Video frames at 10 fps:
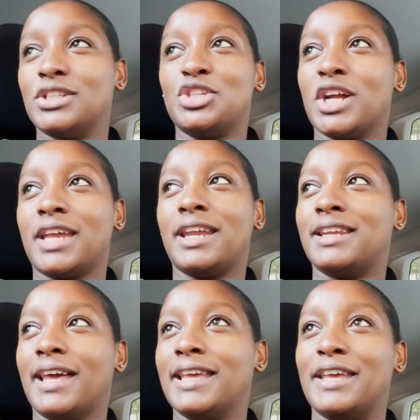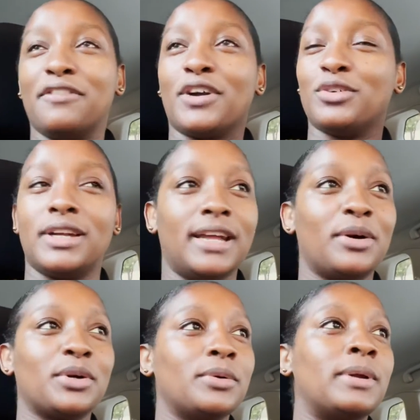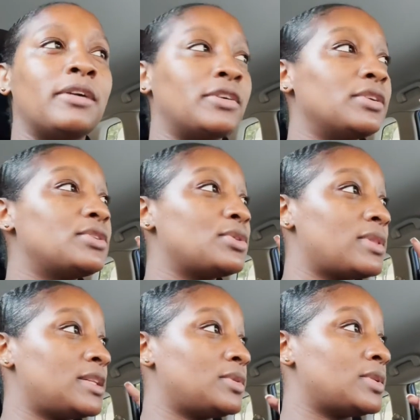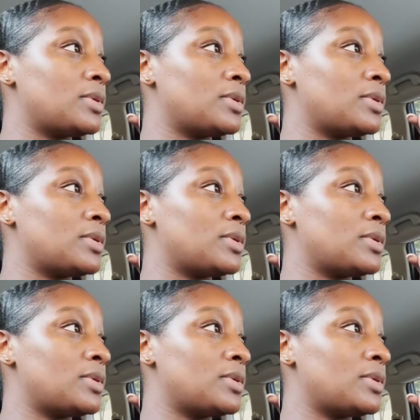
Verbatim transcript: to check in and like give a rundown or whatever so that's what's